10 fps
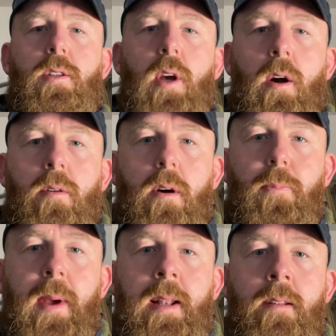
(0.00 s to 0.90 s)
So
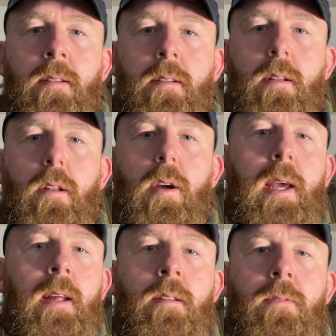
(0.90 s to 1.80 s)
I've been
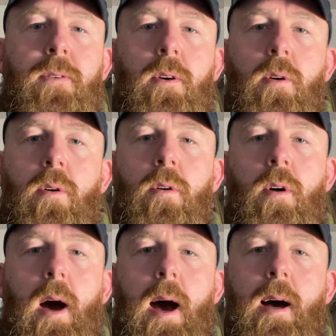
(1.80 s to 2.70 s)
looking
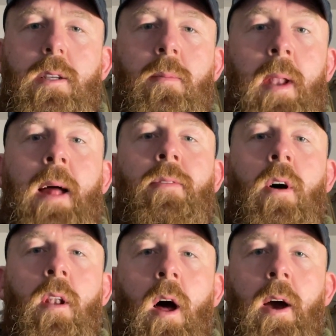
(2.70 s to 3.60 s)
for some land
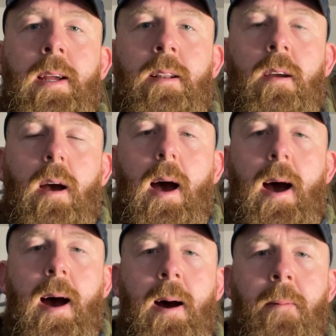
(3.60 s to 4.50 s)
online,
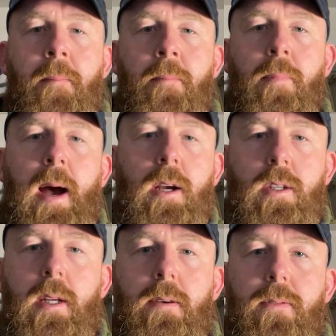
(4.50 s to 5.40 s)

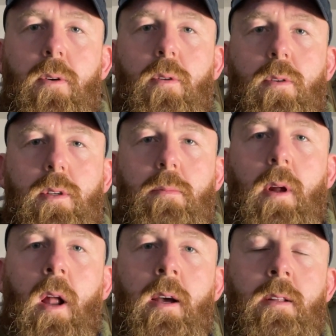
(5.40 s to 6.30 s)
partially for some
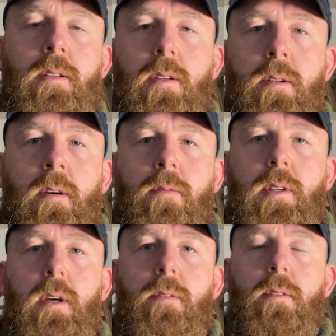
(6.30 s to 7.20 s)
clients, and
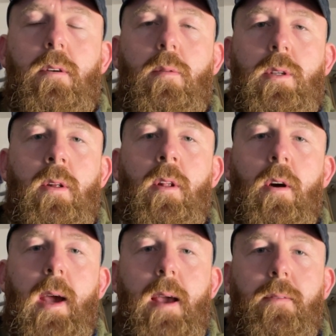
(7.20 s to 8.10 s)
obviously always on the
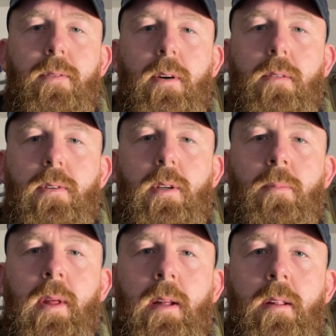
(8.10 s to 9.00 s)
lookout for
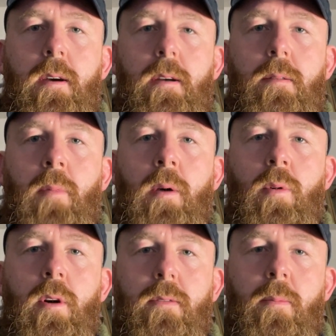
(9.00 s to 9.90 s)
something that might
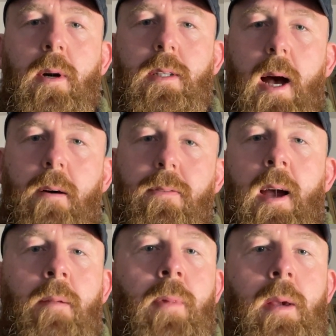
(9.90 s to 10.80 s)
work for myself,
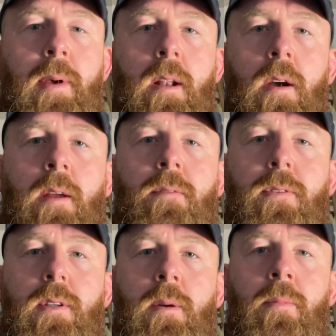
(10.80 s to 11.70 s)
and maybe looking
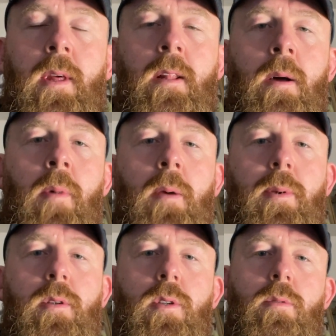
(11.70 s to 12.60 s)
for something that might
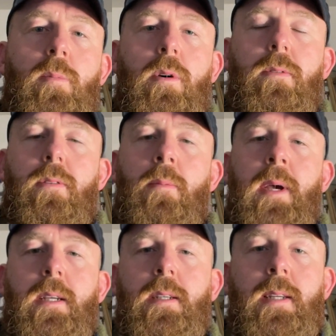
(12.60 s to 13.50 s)
be suitable for a
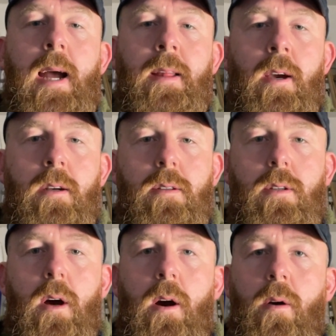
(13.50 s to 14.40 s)
mix of tenure.
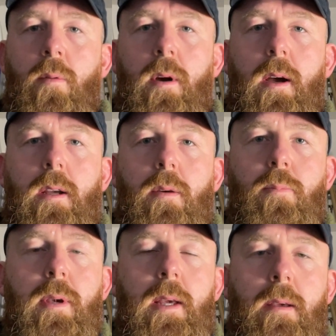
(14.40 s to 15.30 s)
So it
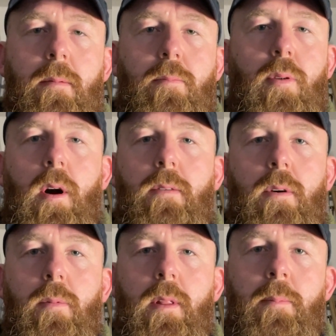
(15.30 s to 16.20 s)
could be
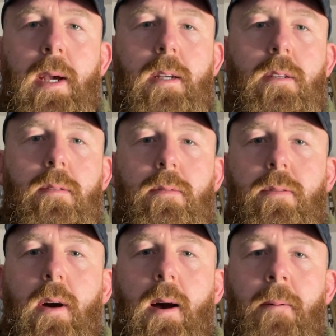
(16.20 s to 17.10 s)
private with a mix of
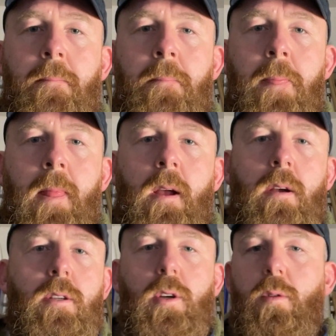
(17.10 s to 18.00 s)

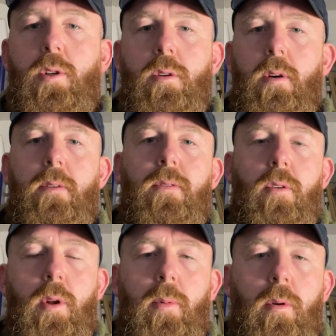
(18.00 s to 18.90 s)
social,
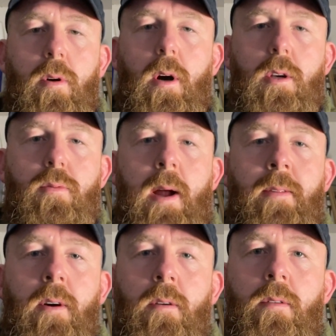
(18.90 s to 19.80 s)
affordable, cost
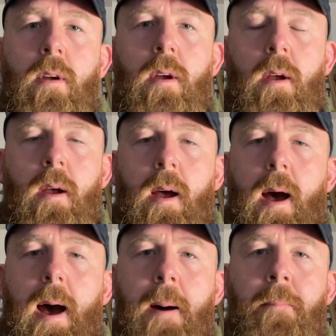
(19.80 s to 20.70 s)
rental,
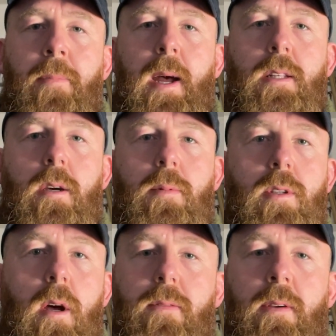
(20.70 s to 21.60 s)
that type of
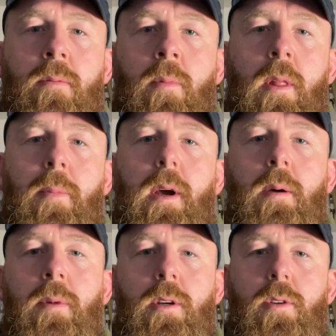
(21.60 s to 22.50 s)
stuff, even with a bit of
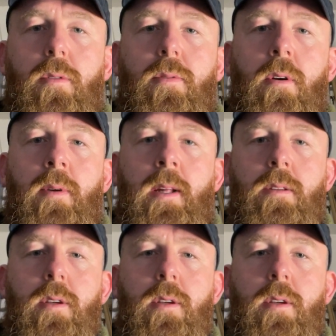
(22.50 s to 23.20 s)
commercial thrown in.